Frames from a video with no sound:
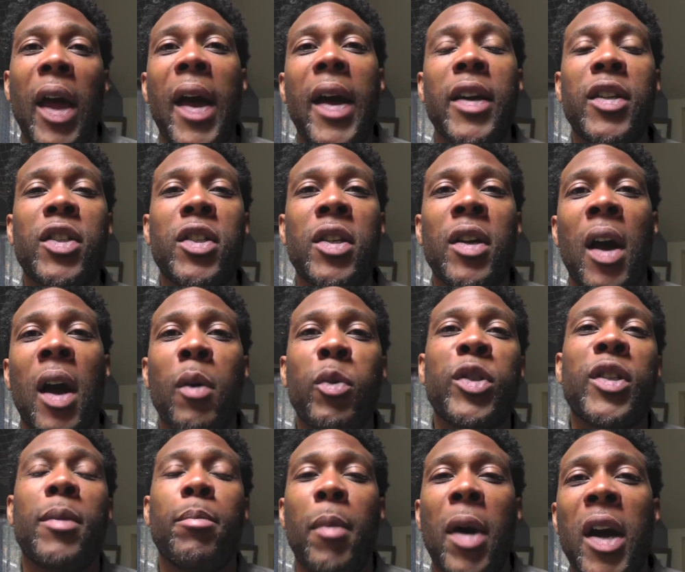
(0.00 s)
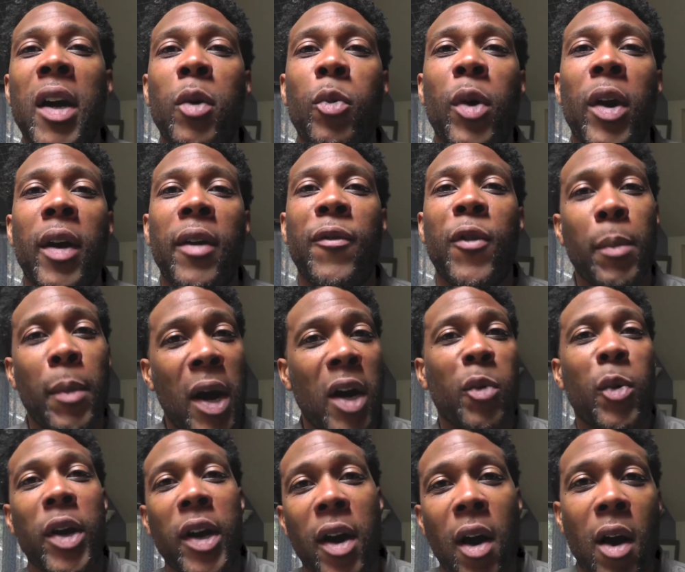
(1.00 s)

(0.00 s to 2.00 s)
last year, I was in Monterey for Monterey